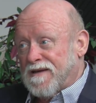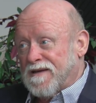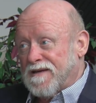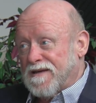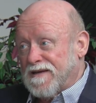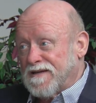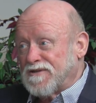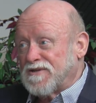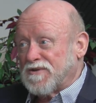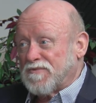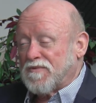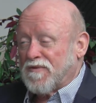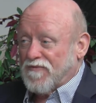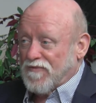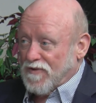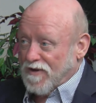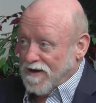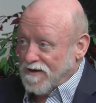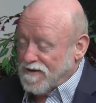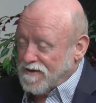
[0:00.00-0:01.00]
it should
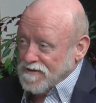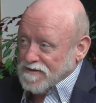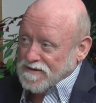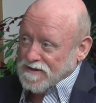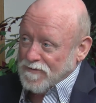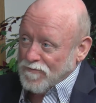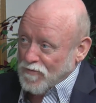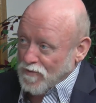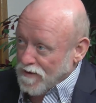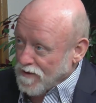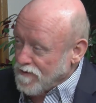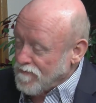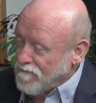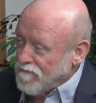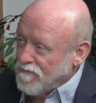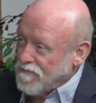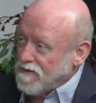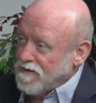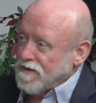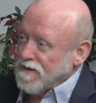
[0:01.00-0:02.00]
reflect in some way
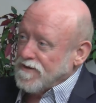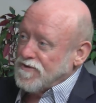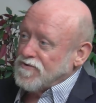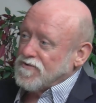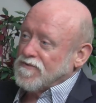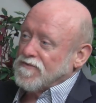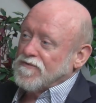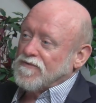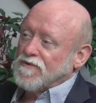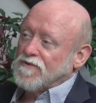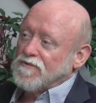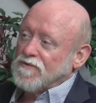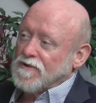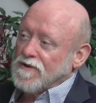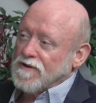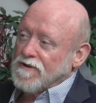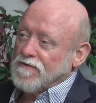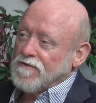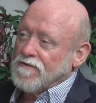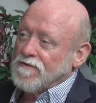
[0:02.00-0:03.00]
the nature of the
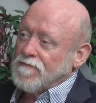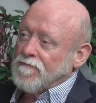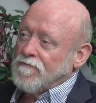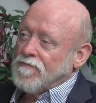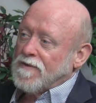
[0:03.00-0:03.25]
Creator.